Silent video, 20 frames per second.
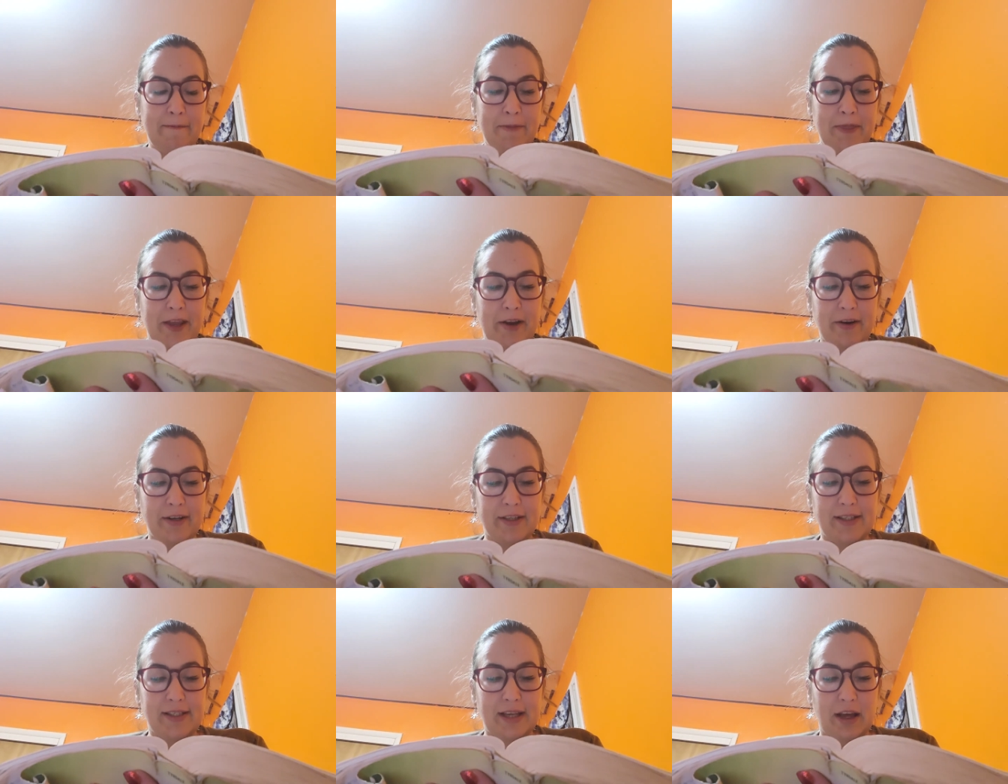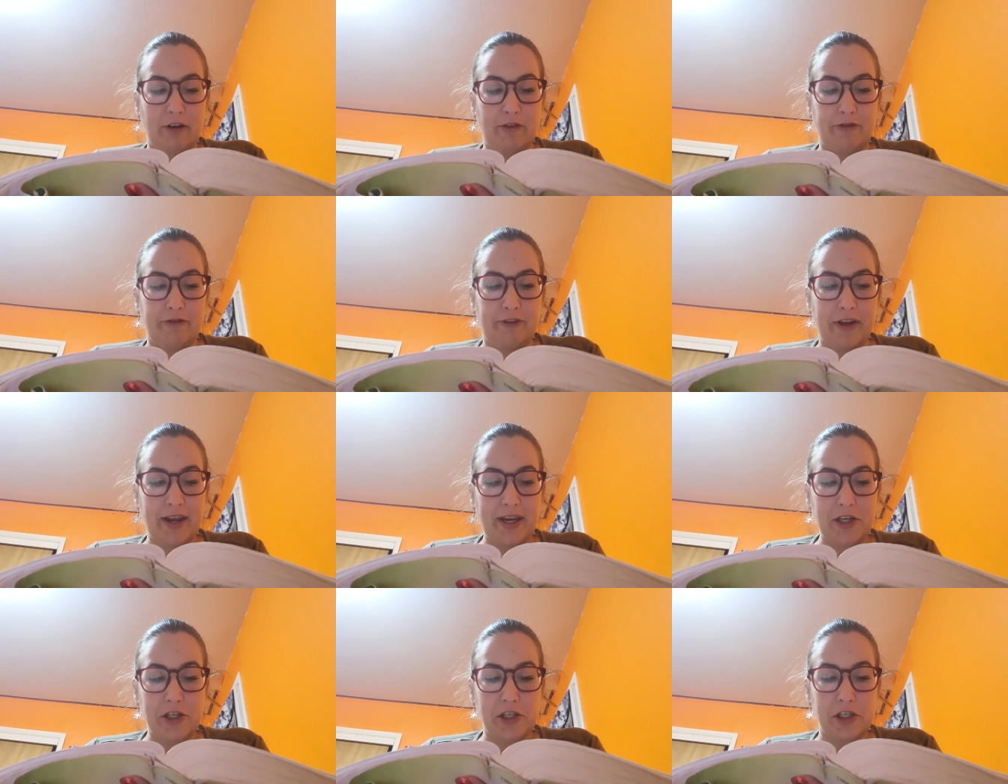There is
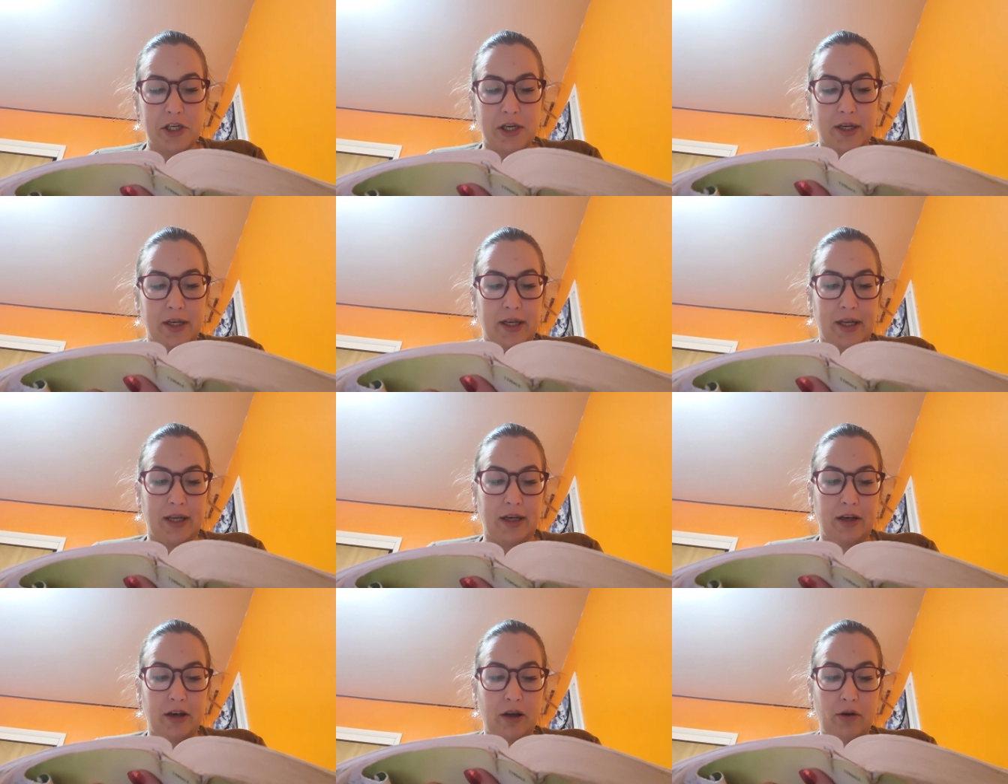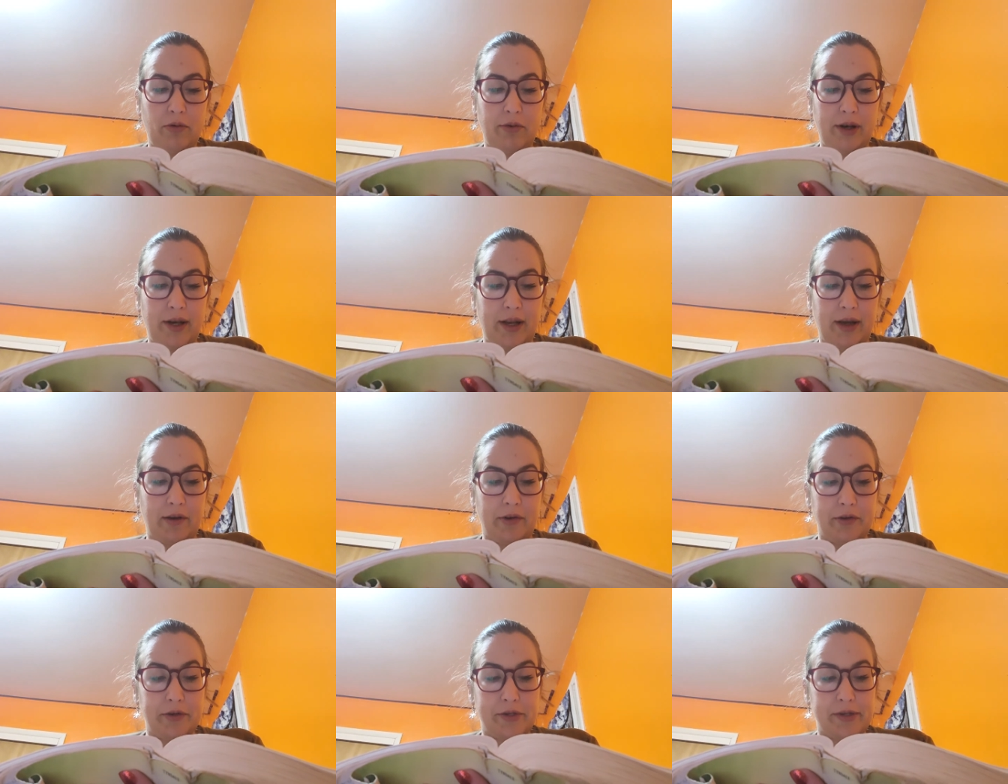salvation in no one
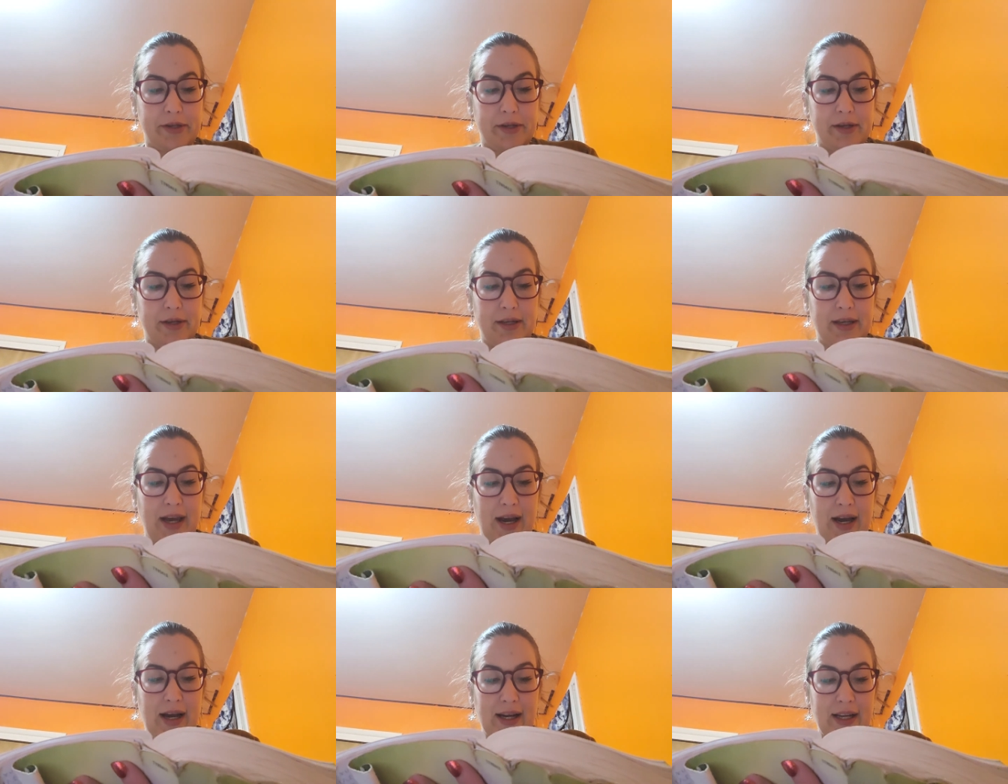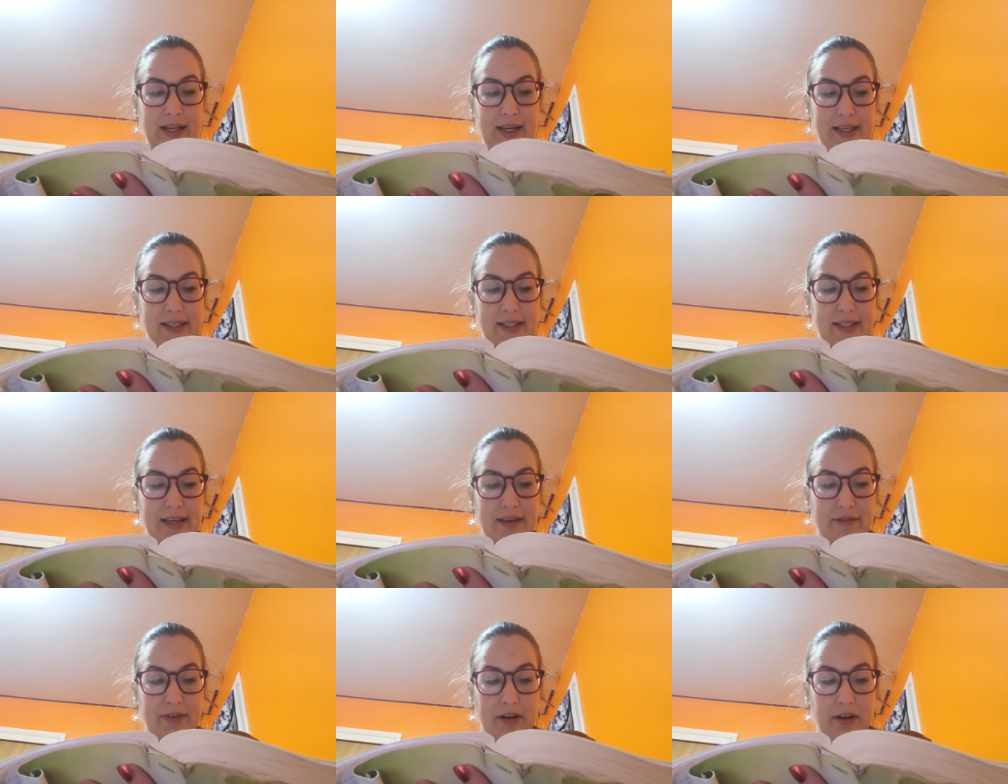else. God has
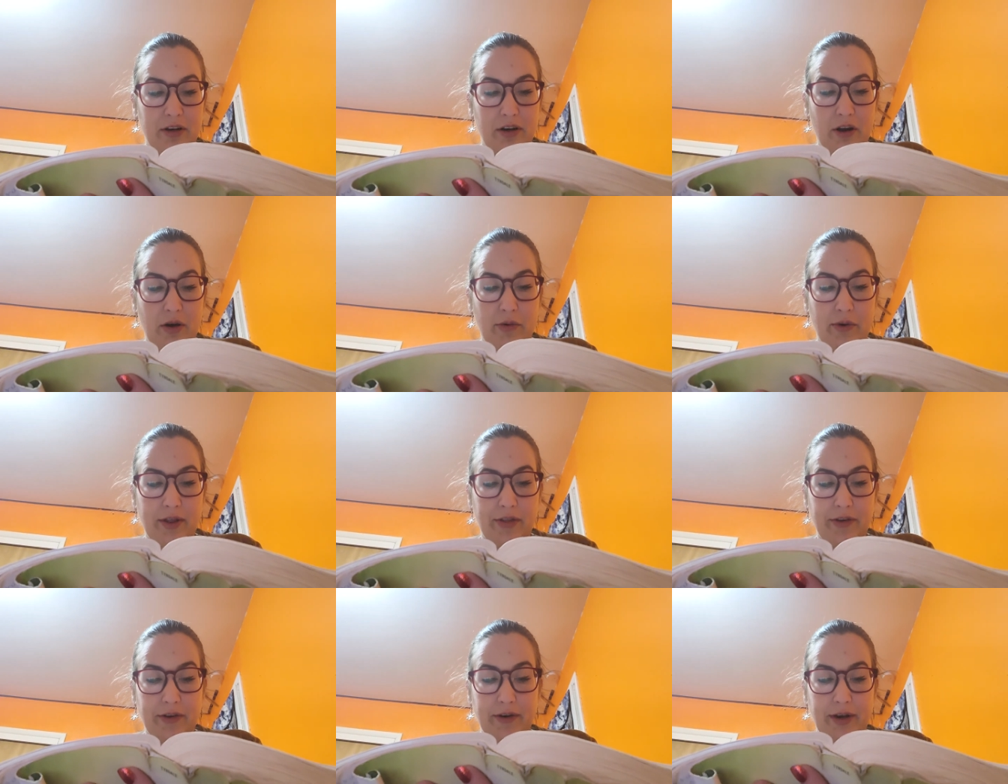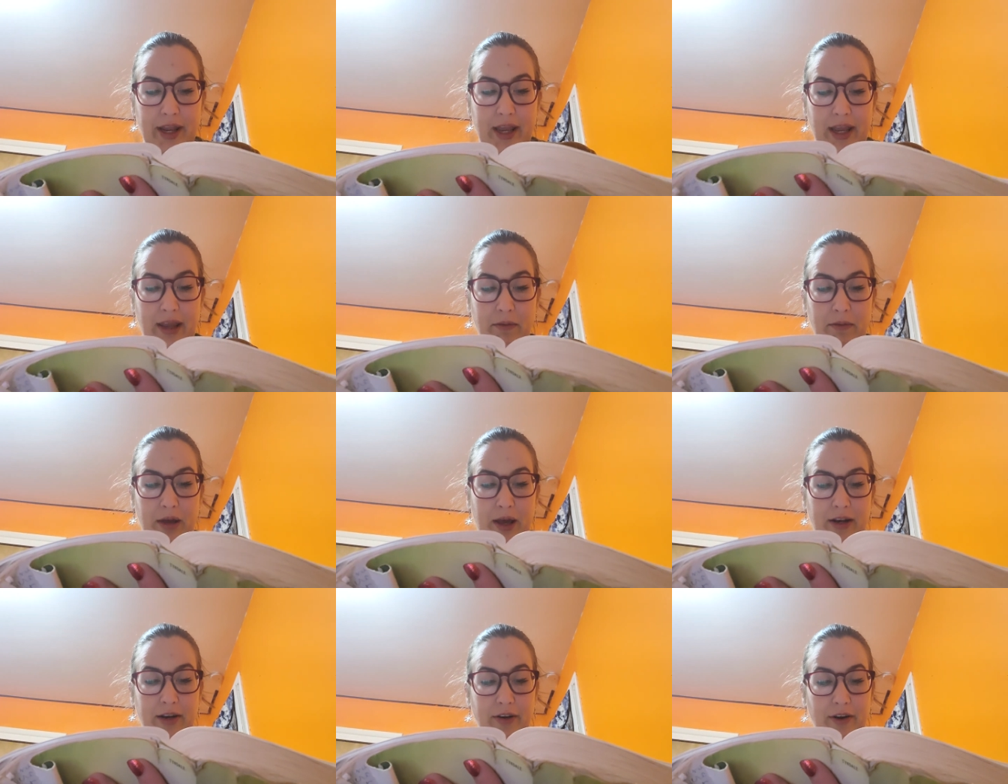given no other
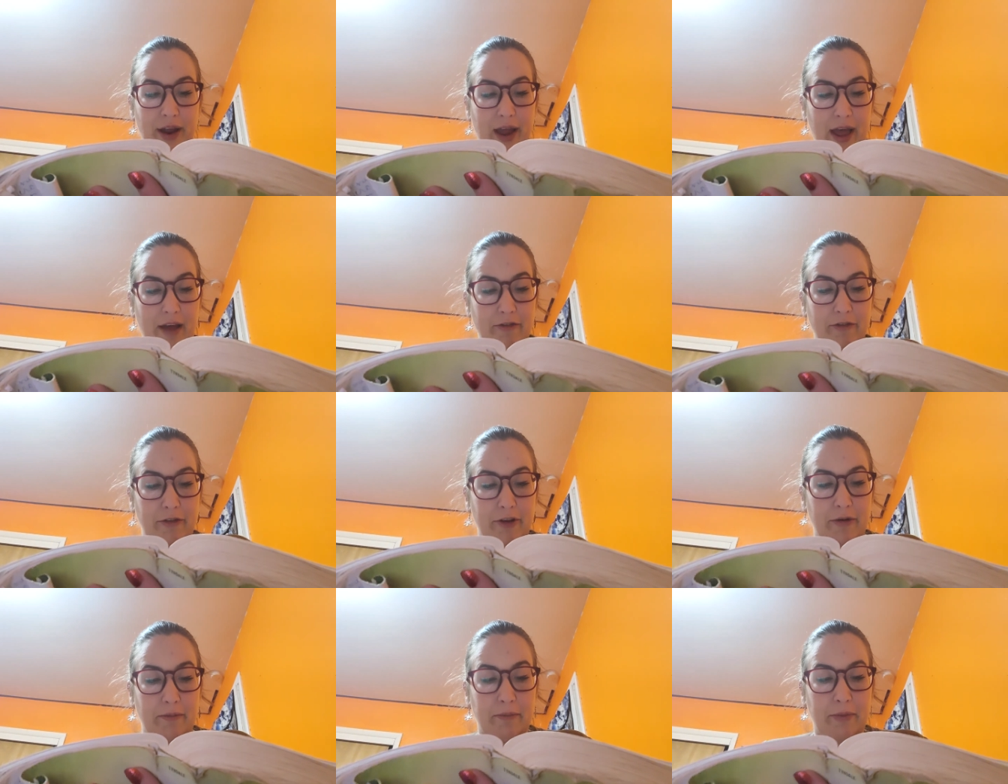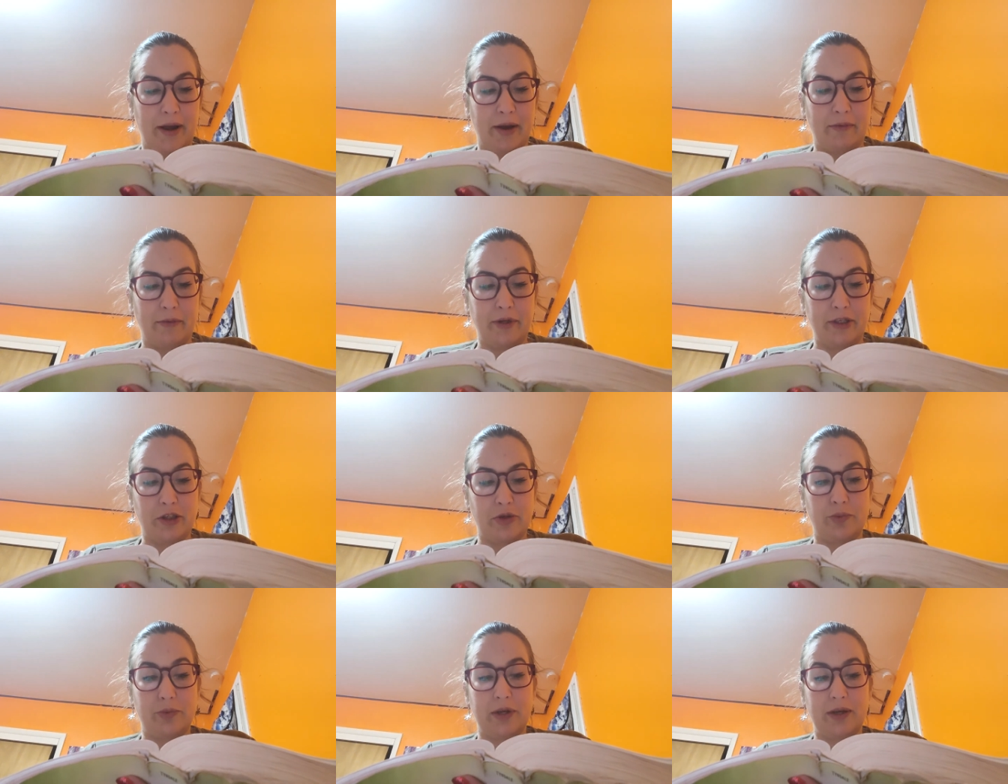name under heaven by
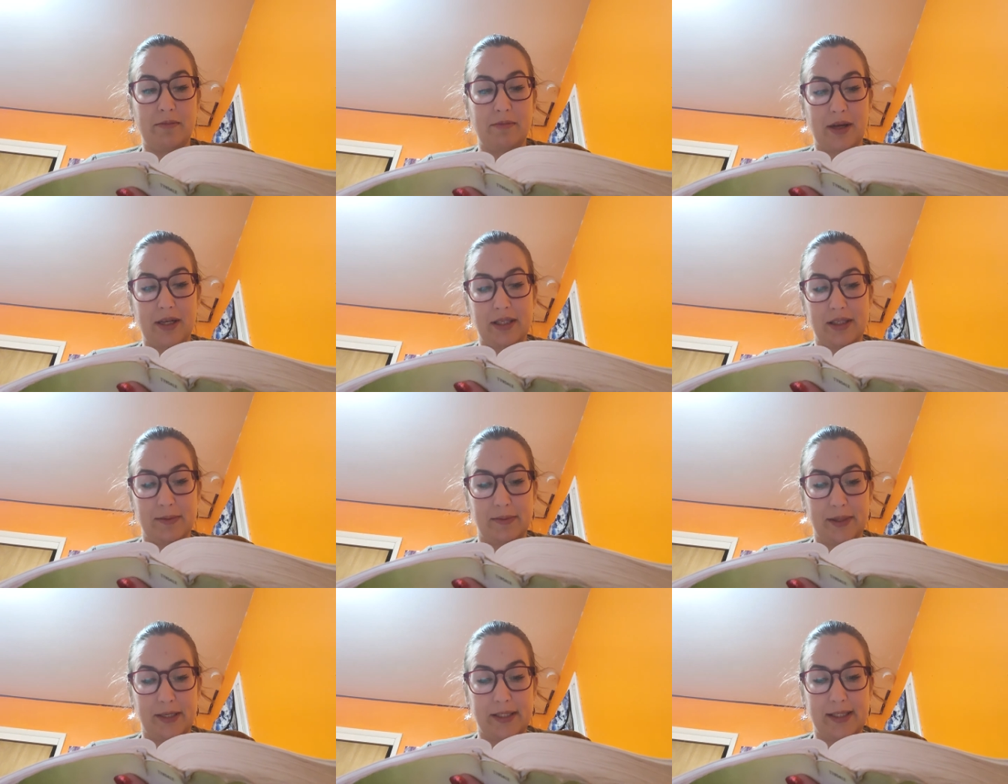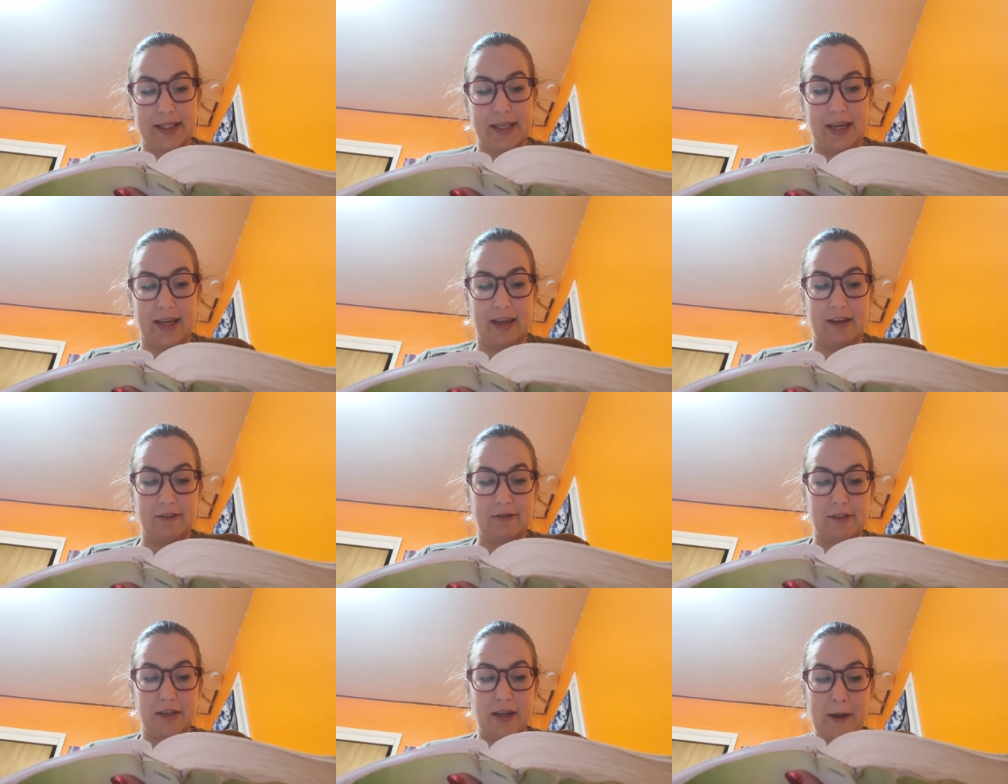which we must be
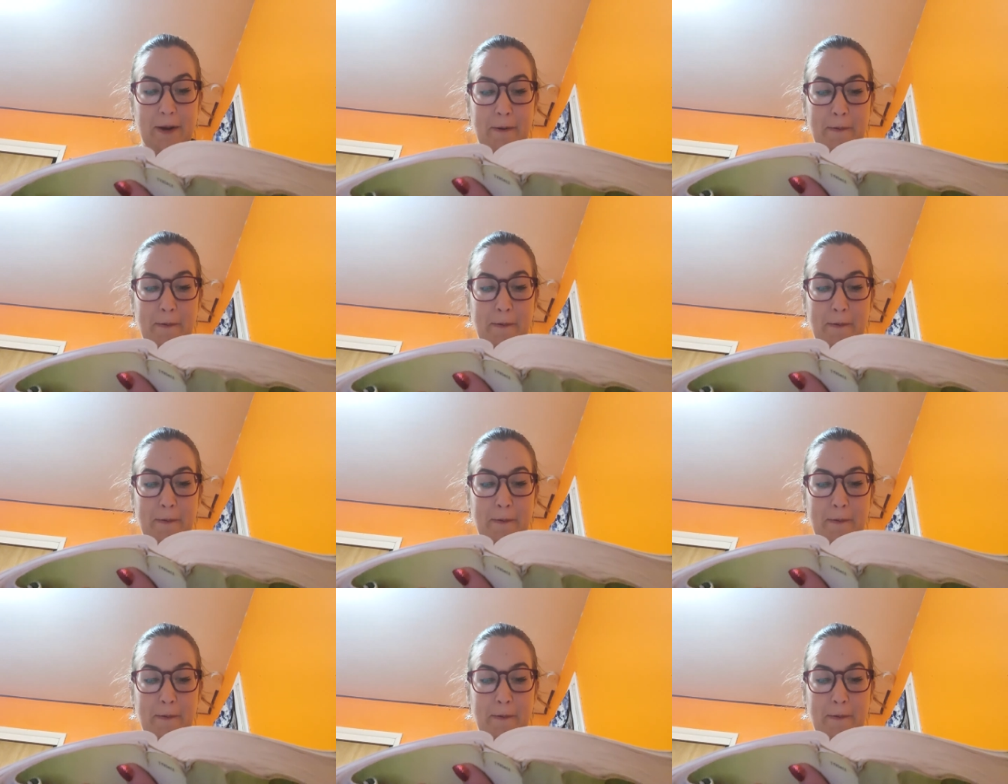saved.